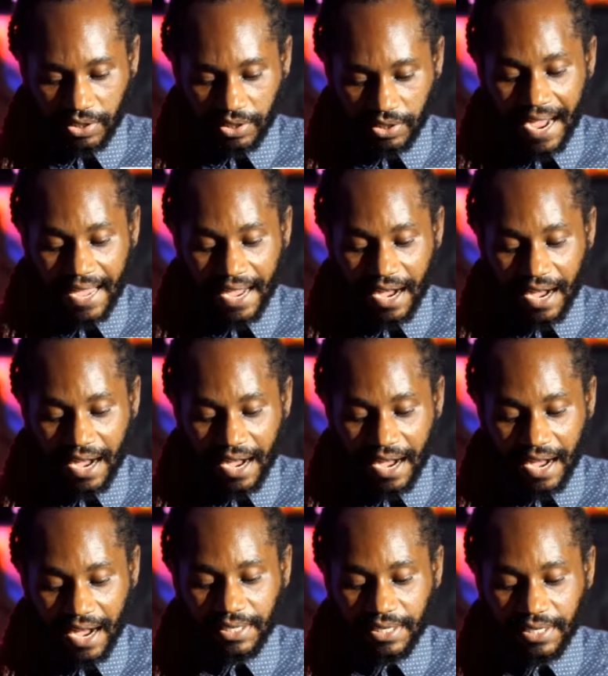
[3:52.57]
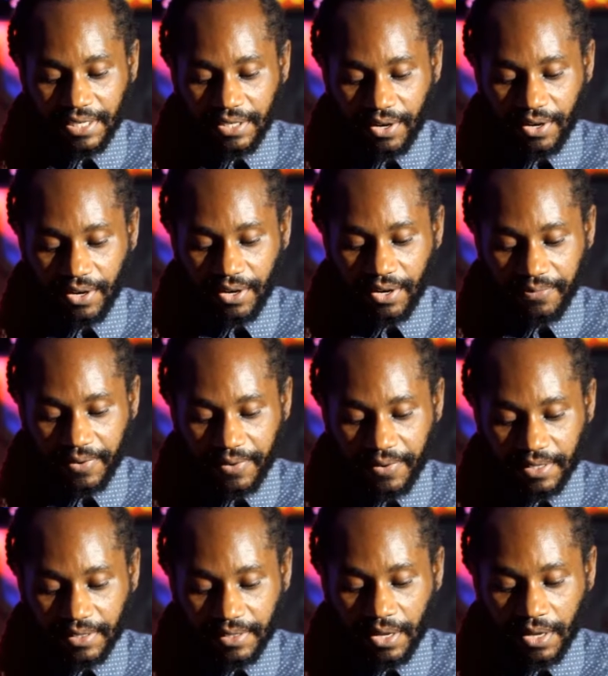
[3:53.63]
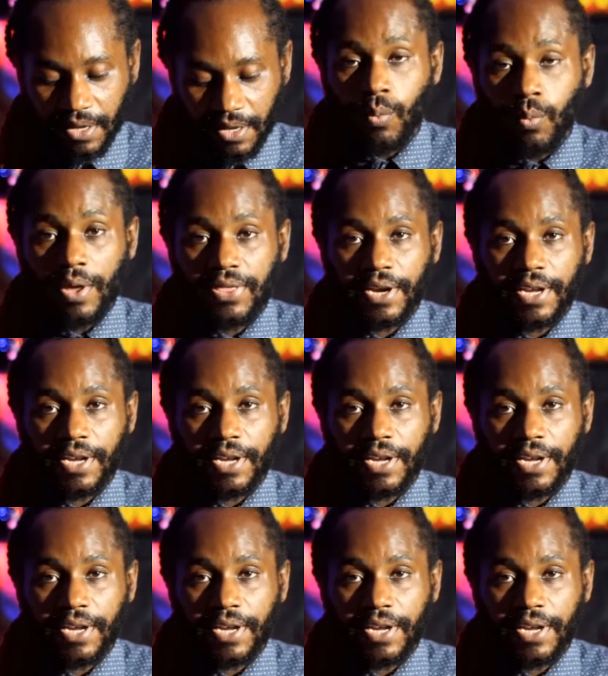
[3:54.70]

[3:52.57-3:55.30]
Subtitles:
It's not available yet, as it said, not to see it.